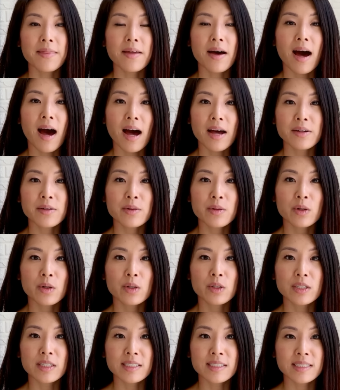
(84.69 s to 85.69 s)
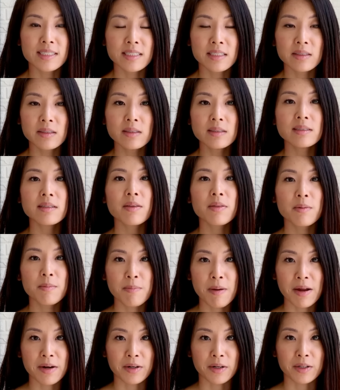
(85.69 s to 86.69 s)
And the higher the earnings yield, the
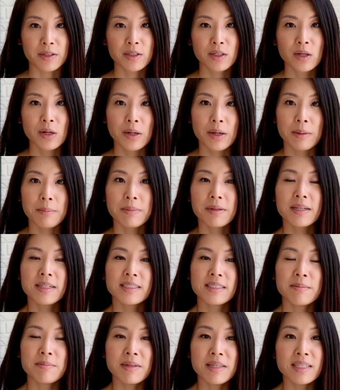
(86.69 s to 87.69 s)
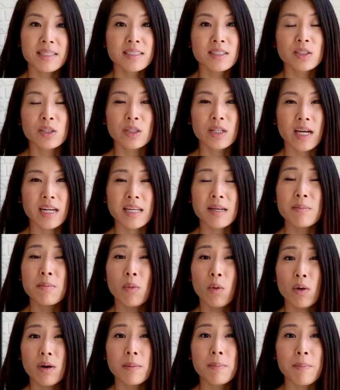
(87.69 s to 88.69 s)
better, because it means you're getting
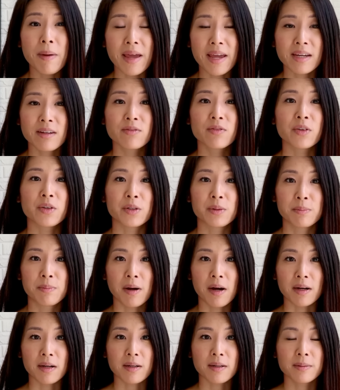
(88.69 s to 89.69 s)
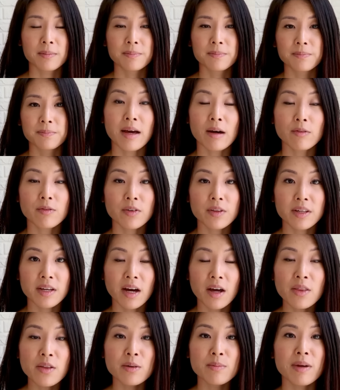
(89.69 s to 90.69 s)
more bang for your buck. And now for the
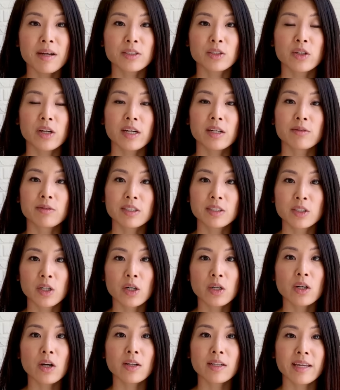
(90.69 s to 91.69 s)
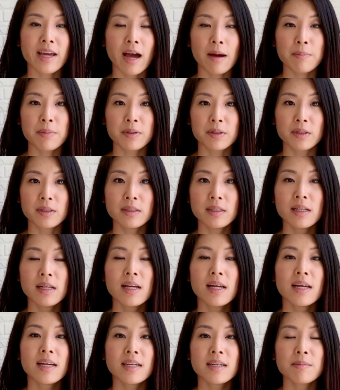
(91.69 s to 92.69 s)
other metric, return on capital
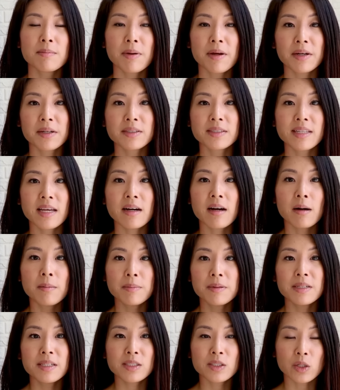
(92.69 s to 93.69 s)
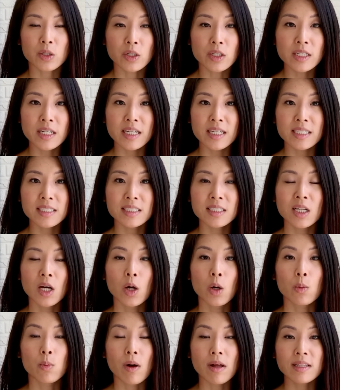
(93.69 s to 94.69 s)
compares a company's earnings
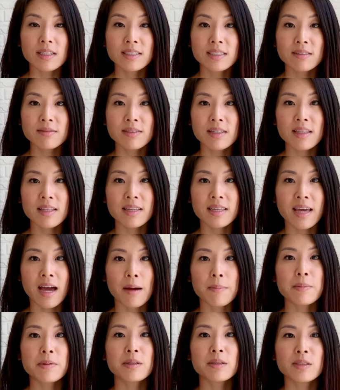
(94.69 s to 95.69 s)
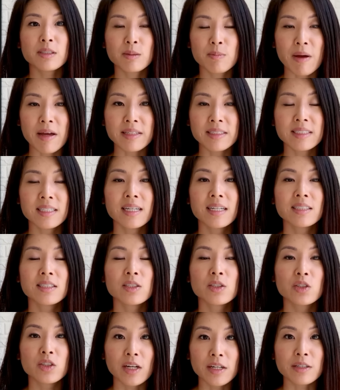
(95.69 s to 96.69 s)
relative to the capital spent
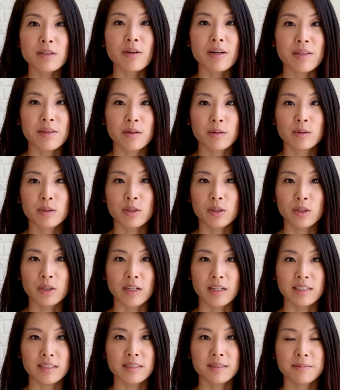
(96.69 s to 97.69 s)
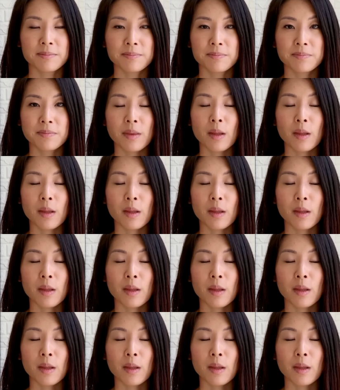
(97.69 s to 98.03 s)
to generate those earnings.